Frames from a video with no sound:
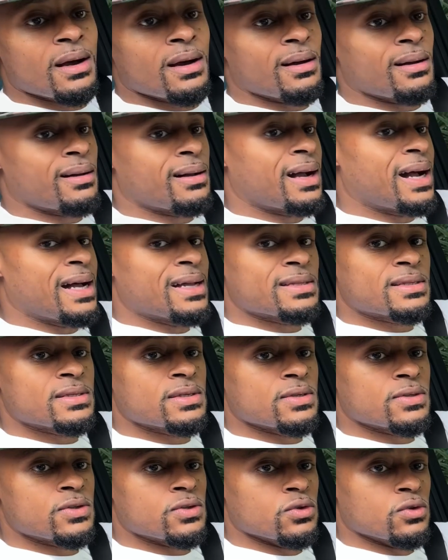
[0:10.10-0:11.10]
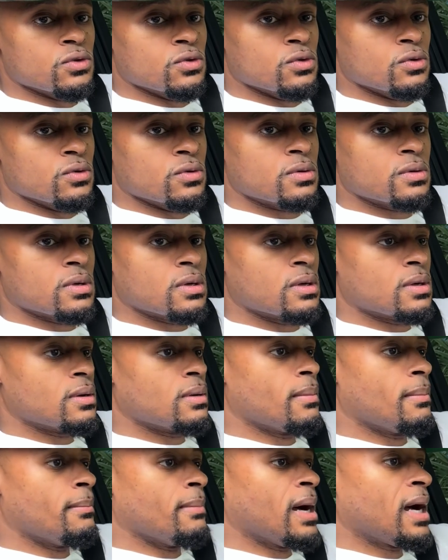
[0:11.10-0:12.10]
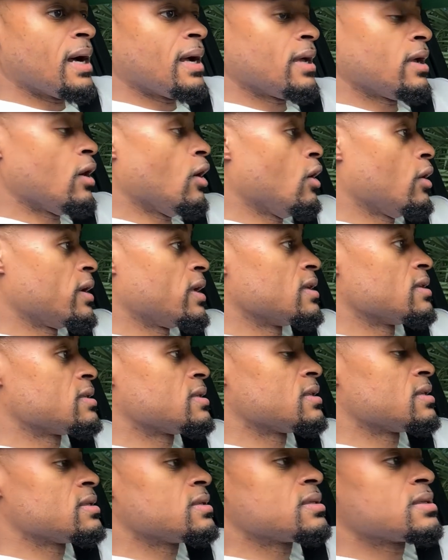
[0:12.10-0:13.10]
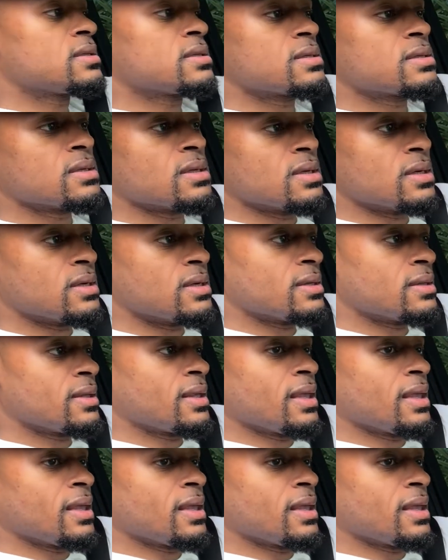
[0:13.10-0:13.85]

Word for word: a lot to uh, my audiences, uh,